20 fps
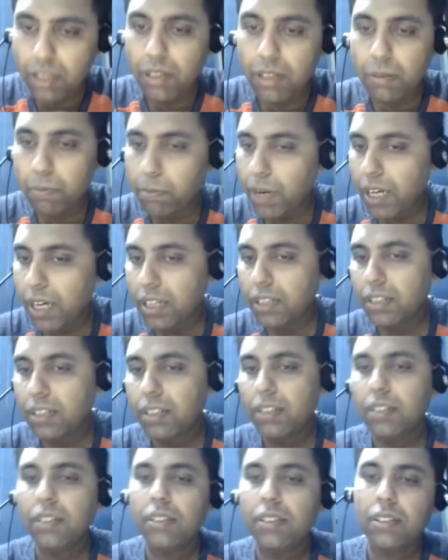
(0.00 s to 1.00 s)
but
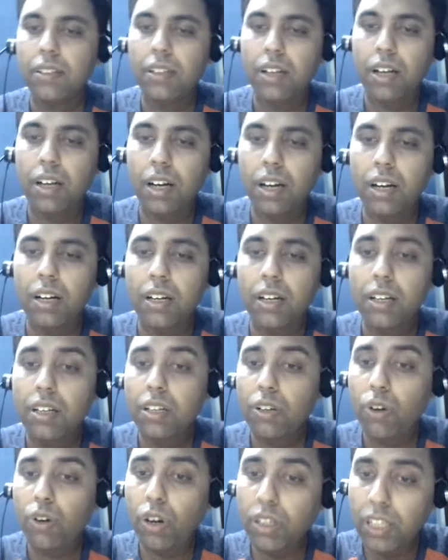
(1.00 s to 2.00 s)
a
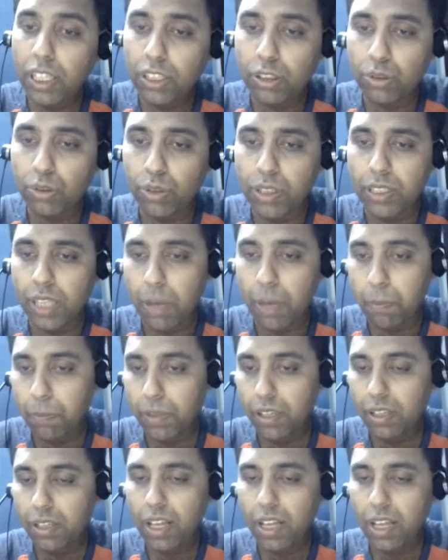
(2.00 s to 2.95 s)
contextual sample.